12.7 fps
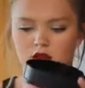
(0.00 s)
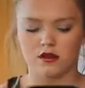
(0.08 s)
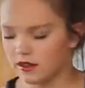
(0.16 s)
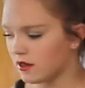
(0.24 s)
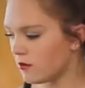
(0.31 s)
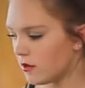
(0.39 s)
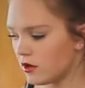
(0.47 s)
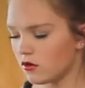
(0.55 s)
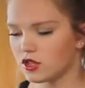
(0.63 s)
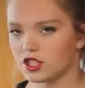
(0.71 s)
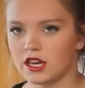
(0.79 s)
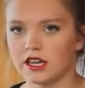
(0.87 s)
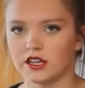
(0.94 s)
Now the
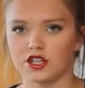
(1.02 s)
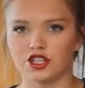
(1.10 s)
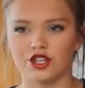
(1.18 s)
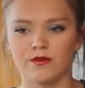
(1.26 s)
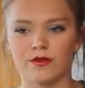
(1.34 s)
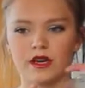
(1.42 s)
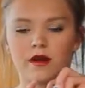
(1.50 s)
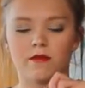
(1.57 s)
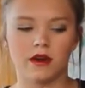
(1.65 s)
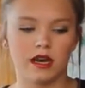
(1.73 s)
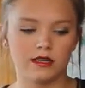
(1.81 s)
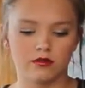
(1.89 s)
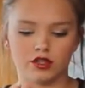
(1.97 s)
milkshake should be
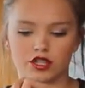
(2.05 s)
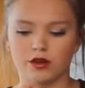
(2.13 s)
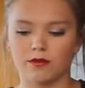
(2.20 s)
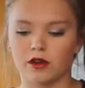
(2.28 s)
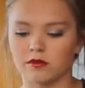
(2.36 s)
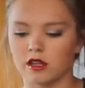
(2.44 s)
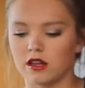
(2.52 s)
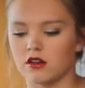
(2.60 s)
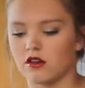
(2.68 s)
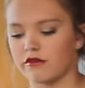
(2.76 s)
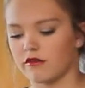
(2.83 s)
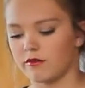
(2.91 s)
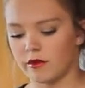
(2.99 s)
combined. I'm just going to pop the lid
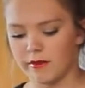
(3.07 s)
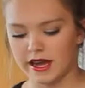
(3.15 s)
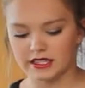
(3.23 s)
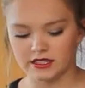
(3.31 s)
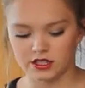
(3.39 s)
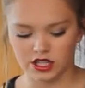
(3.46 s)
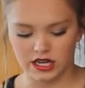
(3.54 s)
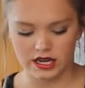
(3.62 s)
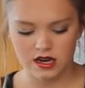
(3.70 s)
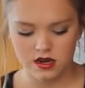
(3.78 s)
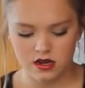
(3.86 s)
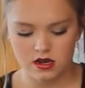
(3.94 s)
off with my mason jar.